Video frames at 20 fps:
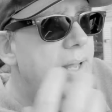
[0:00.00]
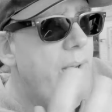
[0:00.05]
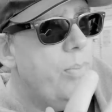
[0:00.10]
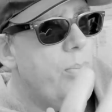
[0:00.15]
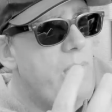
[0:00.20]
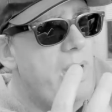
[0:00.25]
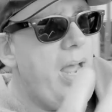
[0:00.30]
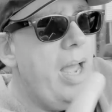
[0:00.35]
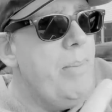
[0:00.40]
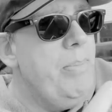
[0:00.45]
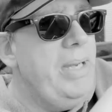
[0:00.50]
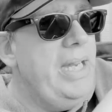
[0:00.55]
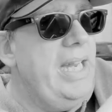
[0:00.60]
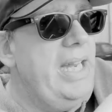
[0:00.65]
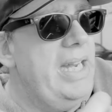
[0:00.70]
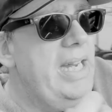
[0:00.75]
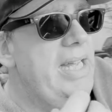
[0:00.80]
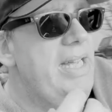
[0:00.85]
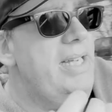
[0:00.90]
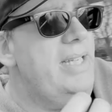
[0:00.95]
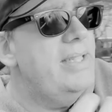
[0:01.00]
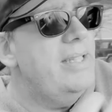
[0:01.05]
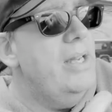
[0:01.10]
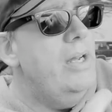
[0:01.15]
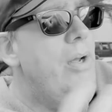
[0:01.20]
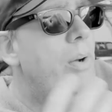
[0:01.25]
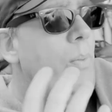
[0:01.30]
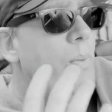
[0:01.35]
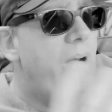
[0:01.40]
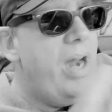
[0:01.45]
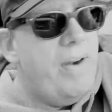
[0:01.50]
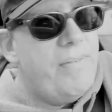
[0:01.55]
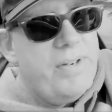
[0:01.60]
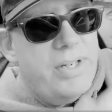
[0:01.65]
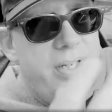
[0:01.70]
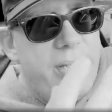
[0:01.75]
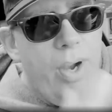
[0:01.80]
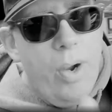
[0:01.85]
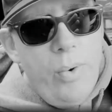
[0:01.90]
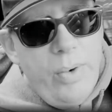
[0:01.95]
what I mean is whatever
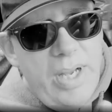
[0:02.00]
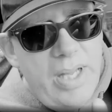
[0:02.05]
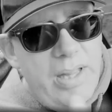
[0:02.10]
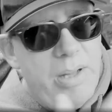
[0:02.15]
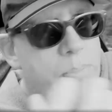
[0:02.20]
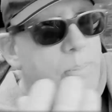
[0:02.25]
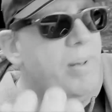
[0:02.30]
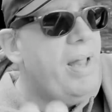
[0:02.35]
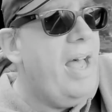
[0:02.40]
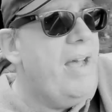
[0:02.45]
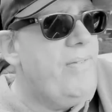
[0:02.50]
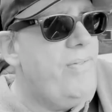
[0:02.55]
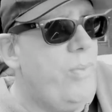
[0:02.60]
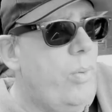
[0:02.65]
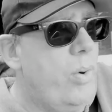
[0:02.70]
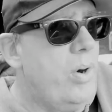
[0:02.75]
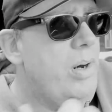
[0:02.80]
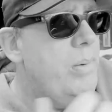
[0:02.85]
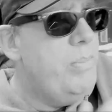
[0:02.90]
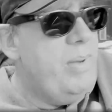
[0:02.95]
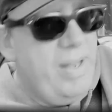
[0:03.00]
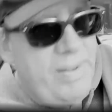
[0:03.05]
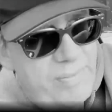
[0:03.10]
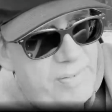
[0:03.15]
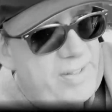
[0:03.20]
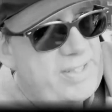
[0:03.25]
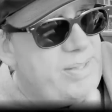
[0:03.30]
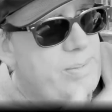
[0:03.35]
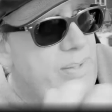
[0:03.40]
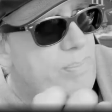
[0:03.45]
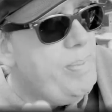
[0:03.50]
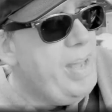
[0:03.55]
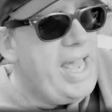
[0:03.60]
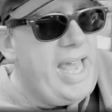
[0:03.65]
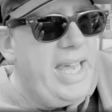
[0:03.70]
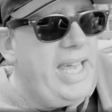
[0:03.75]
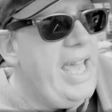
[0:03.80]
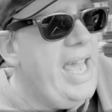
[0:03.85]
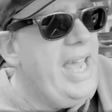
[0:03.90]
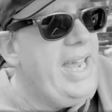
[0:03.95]
token the platform, if it's
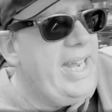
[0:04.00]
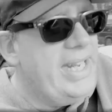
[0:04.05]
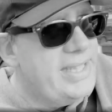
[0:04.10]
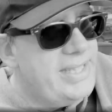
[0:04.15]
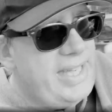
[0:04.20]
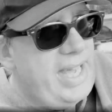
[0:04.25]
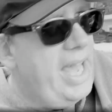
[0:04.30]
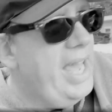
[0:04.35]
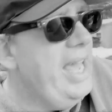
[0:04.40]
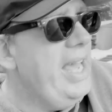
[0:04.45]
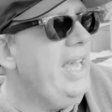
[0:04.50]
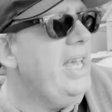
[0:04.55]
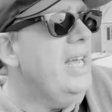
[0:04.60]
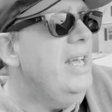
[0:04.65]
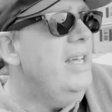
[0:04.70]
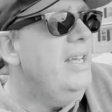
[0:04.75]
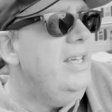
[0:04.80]
Pancake, it's Cake.